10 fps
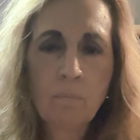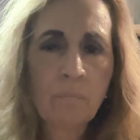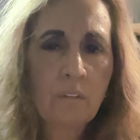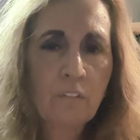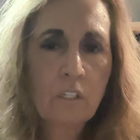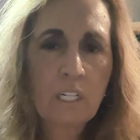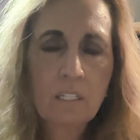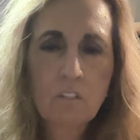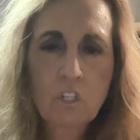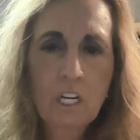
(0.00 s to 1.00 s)
if you
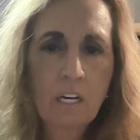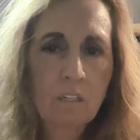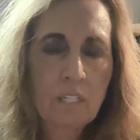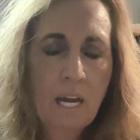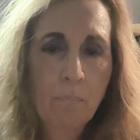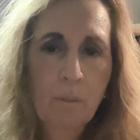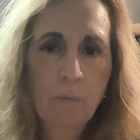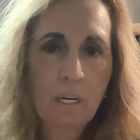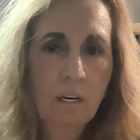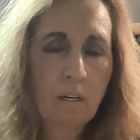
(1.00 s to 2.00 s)
can share, tap the
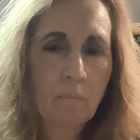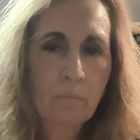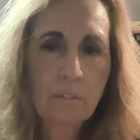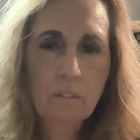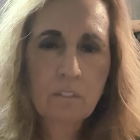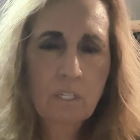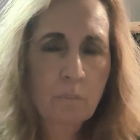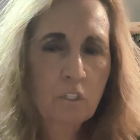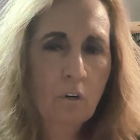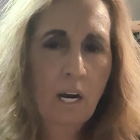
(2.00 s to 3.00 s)
bell,
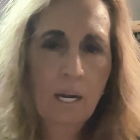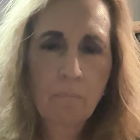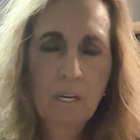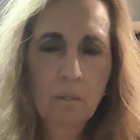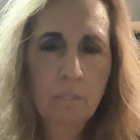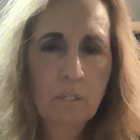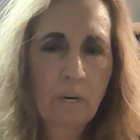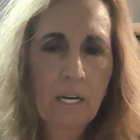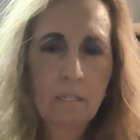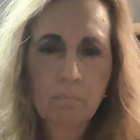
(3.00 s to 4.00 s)
subscribe, that would be
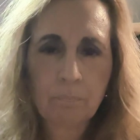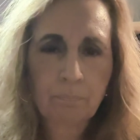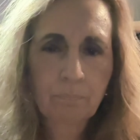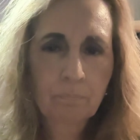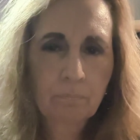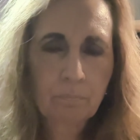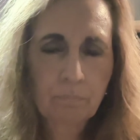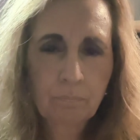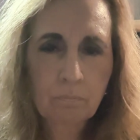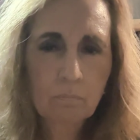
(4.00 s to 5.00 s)
great.
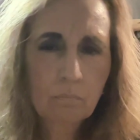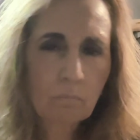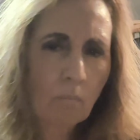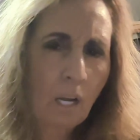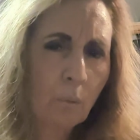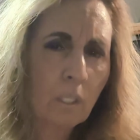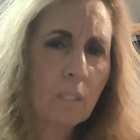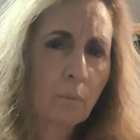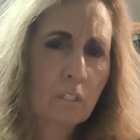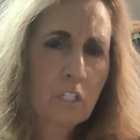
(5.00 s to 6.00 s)
I
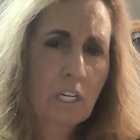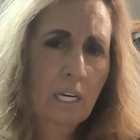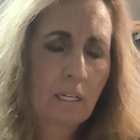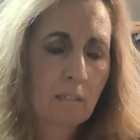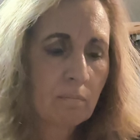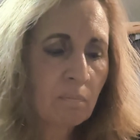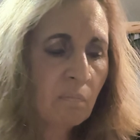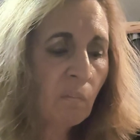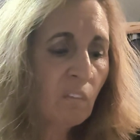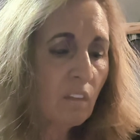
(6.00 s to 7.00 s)
really appreciate it.
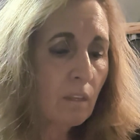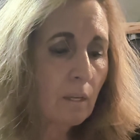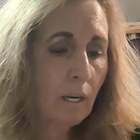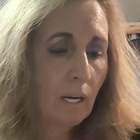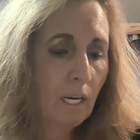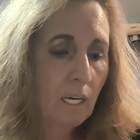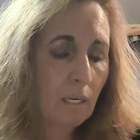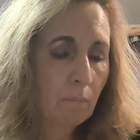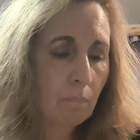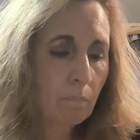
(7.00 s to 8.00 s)

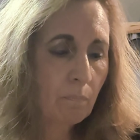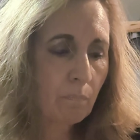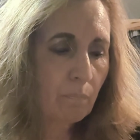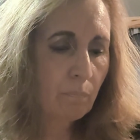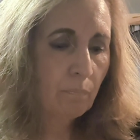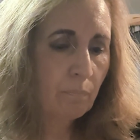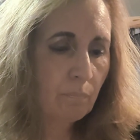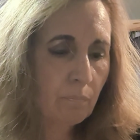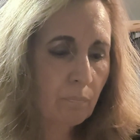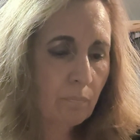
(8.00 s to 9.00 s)
Um,
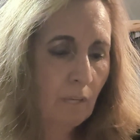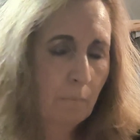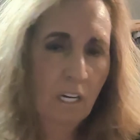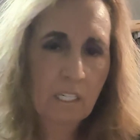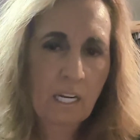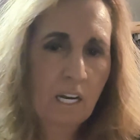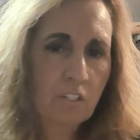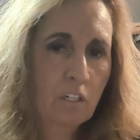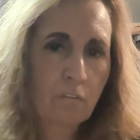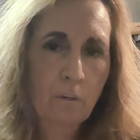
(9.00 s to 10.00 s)
I'm not going to
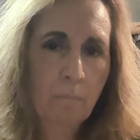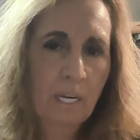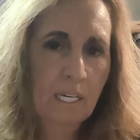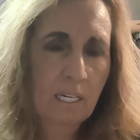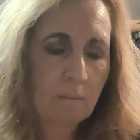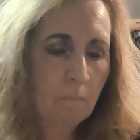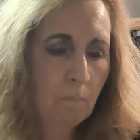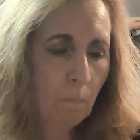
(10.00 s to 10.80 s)
ask you for money.